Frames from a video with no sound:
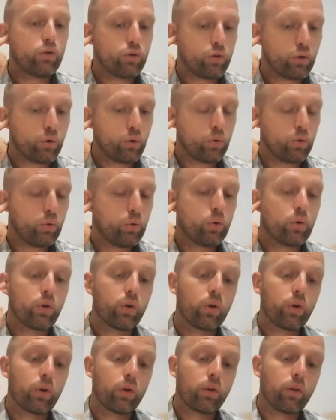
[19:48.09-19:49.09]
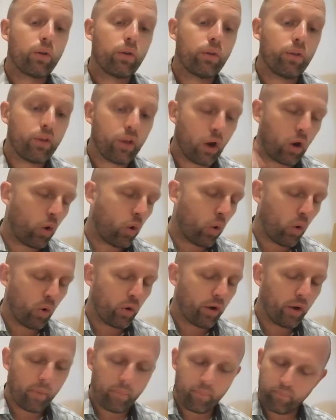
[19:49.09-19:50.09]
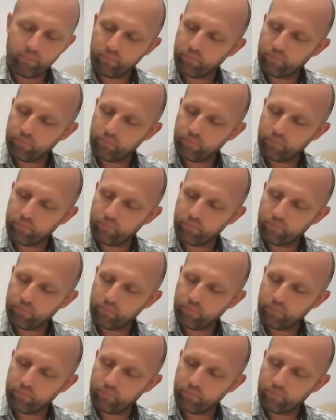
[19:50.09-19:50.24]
to the Lord.